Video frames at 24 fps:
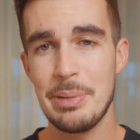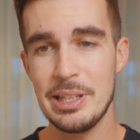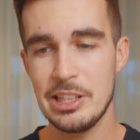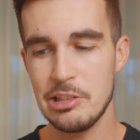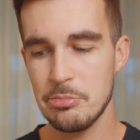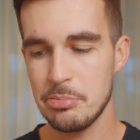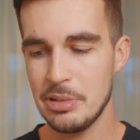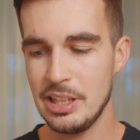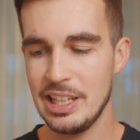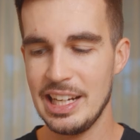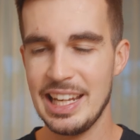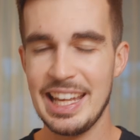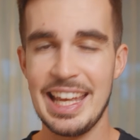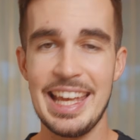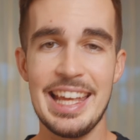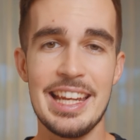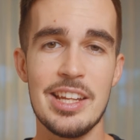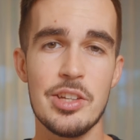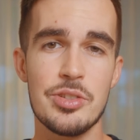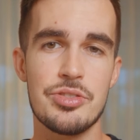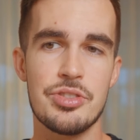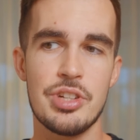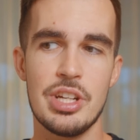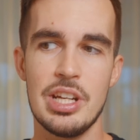P2P lending
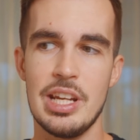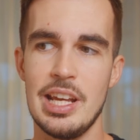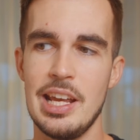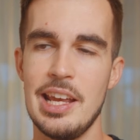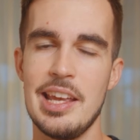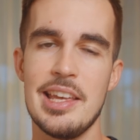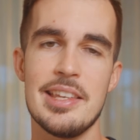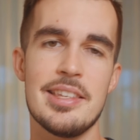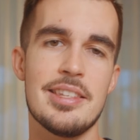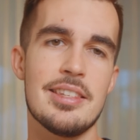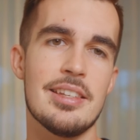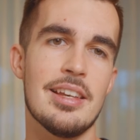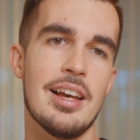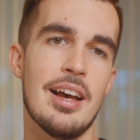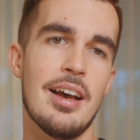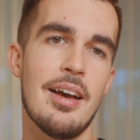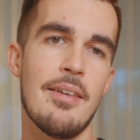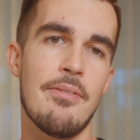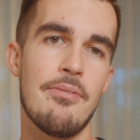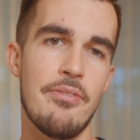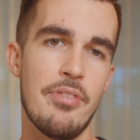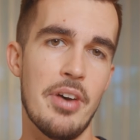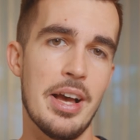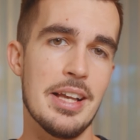industry is
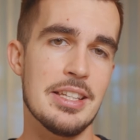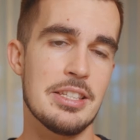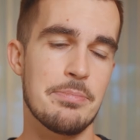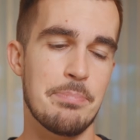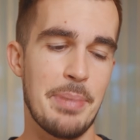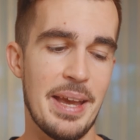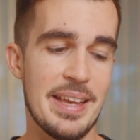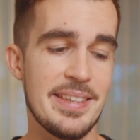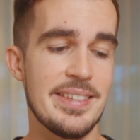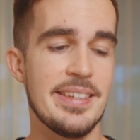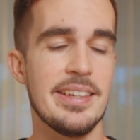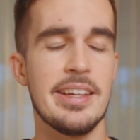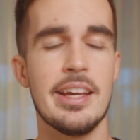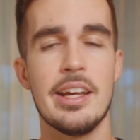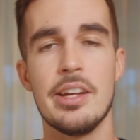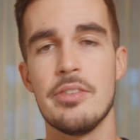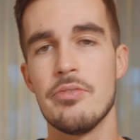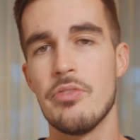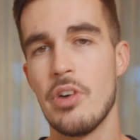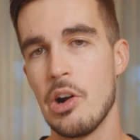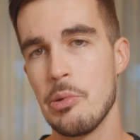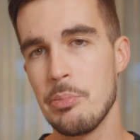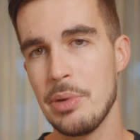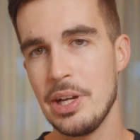a fast-pacing
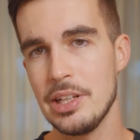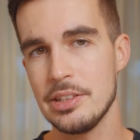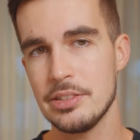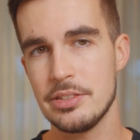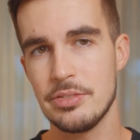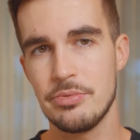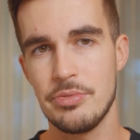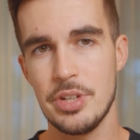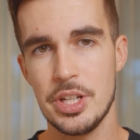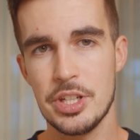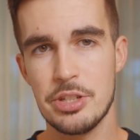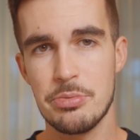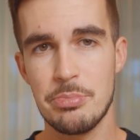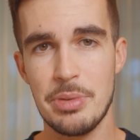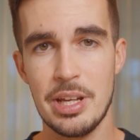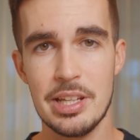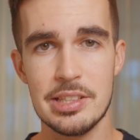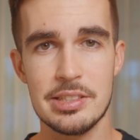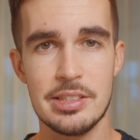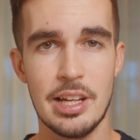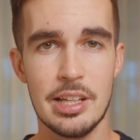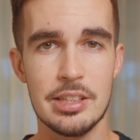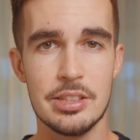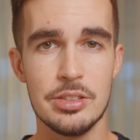environment, which
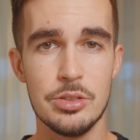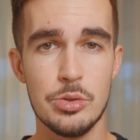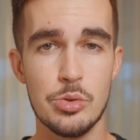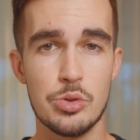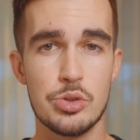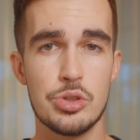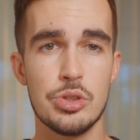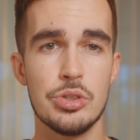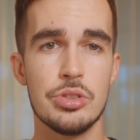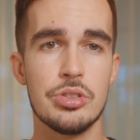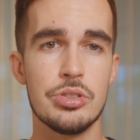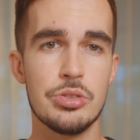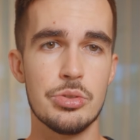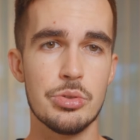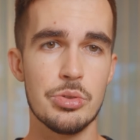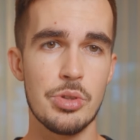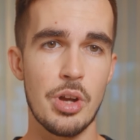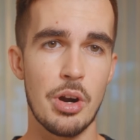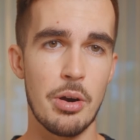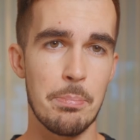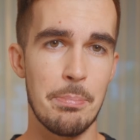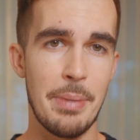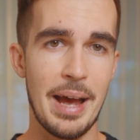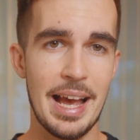means that you should do
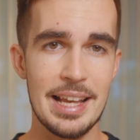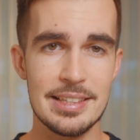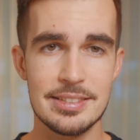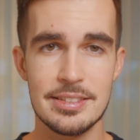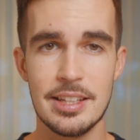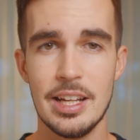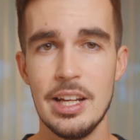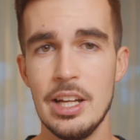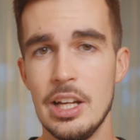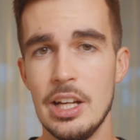your best